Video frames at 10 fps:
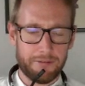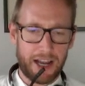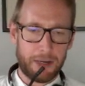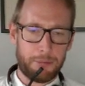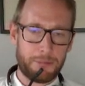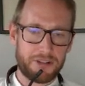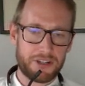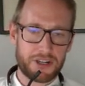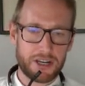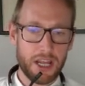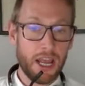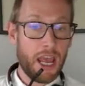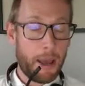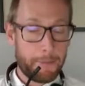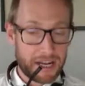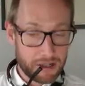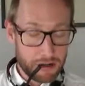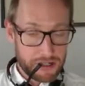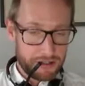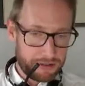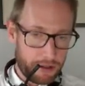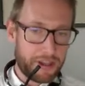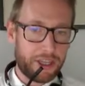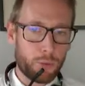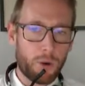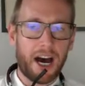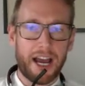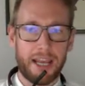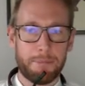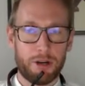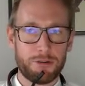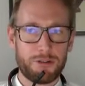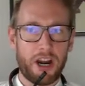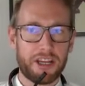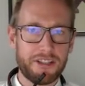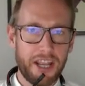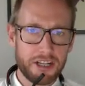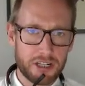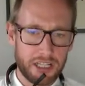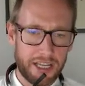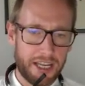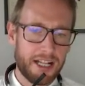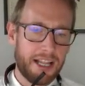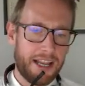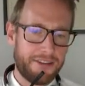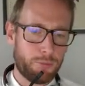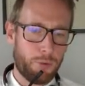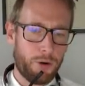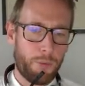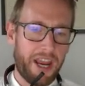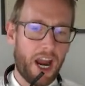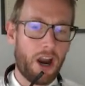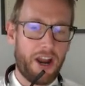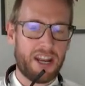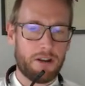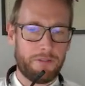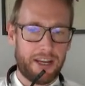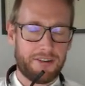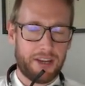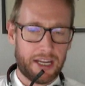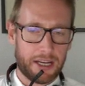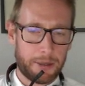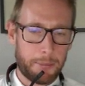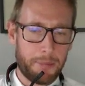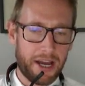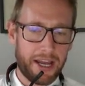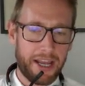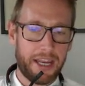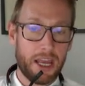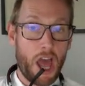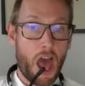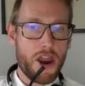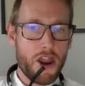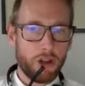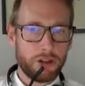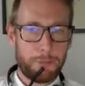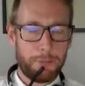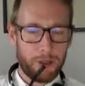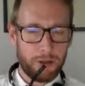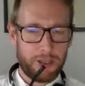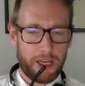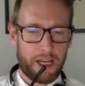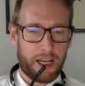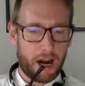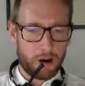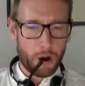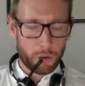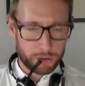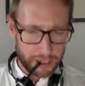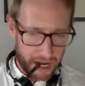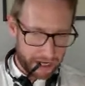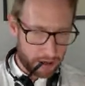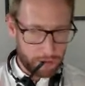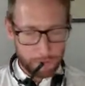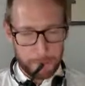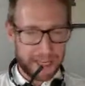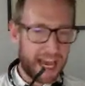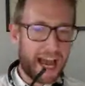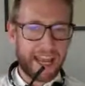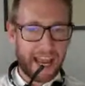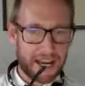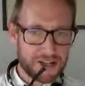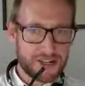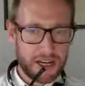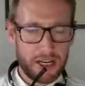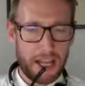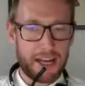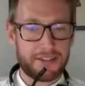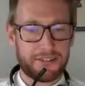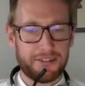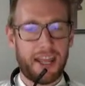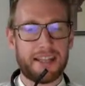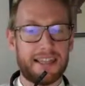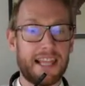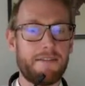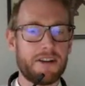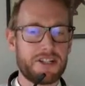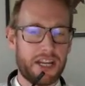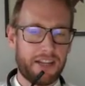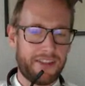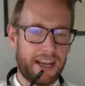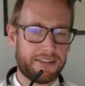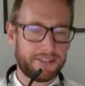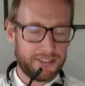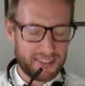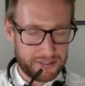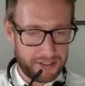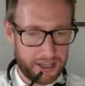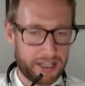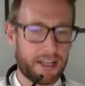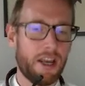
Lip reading: value proposition, but not just on the UI, but also architecturally is where we are innovating by not building our own kind of BI engine and instead leveraging the existing